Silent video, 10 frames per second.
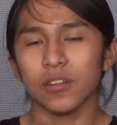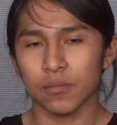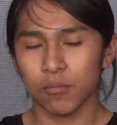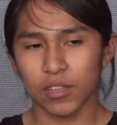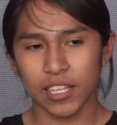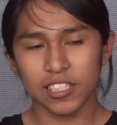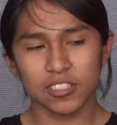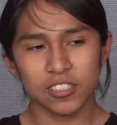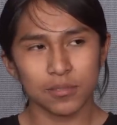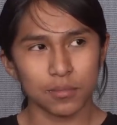Um,
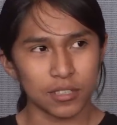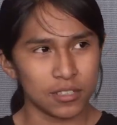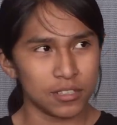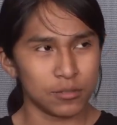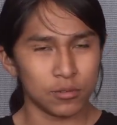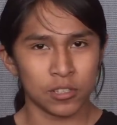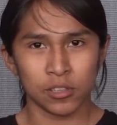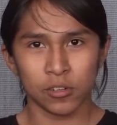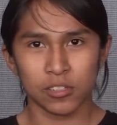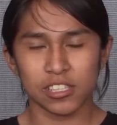relationship is when
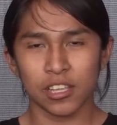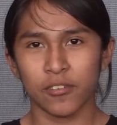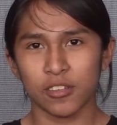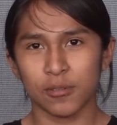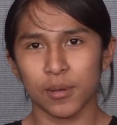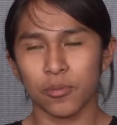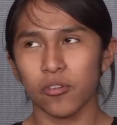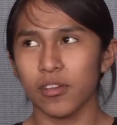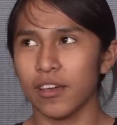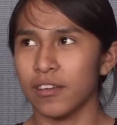you learn to love other people
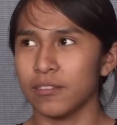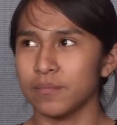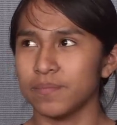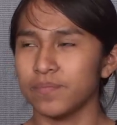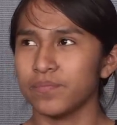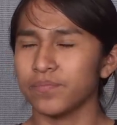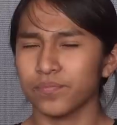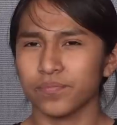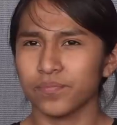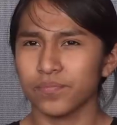and
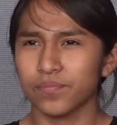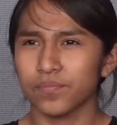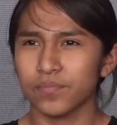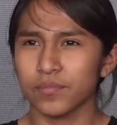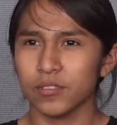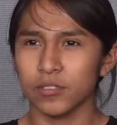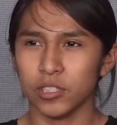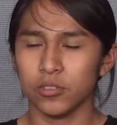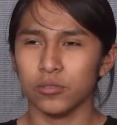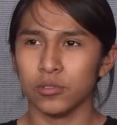
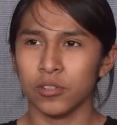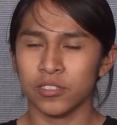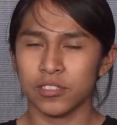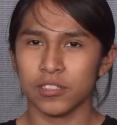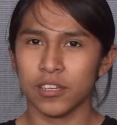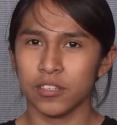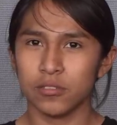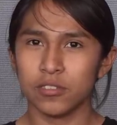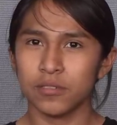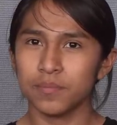when you learn to get
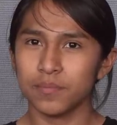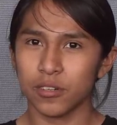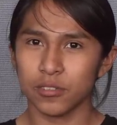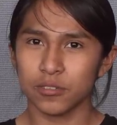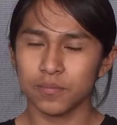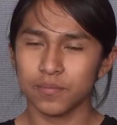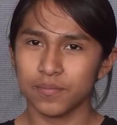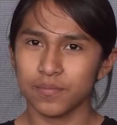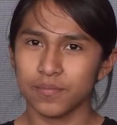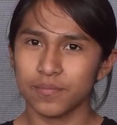used to them.
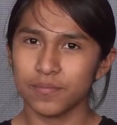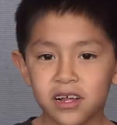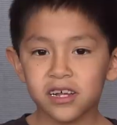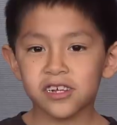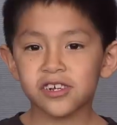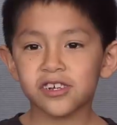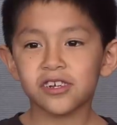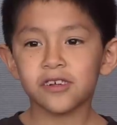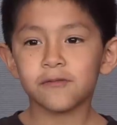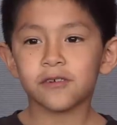Awesome.
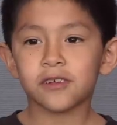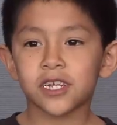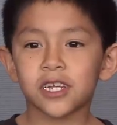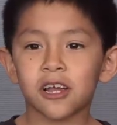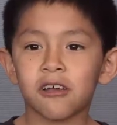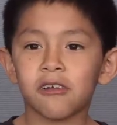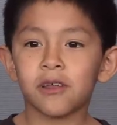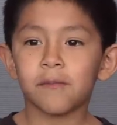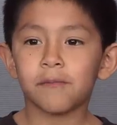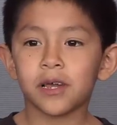Relationship is
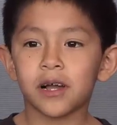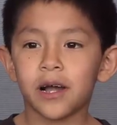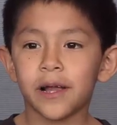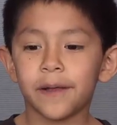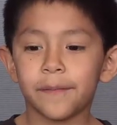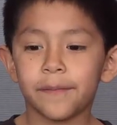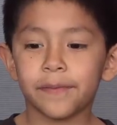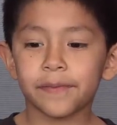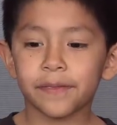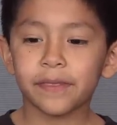share and be kind.
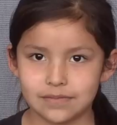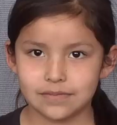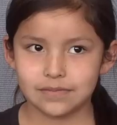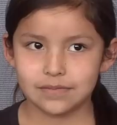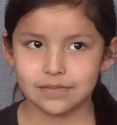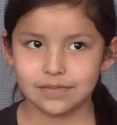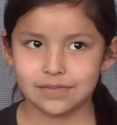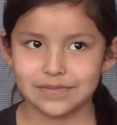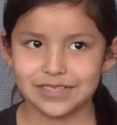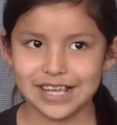
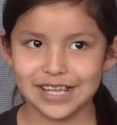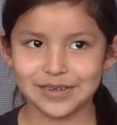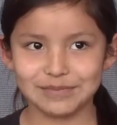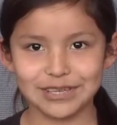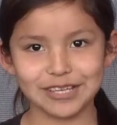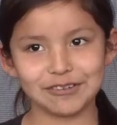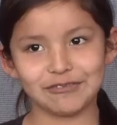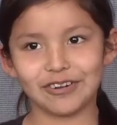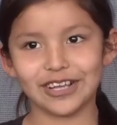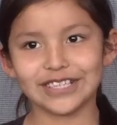Like being
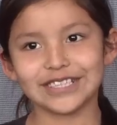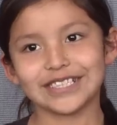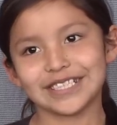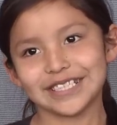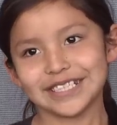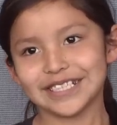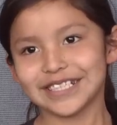friends?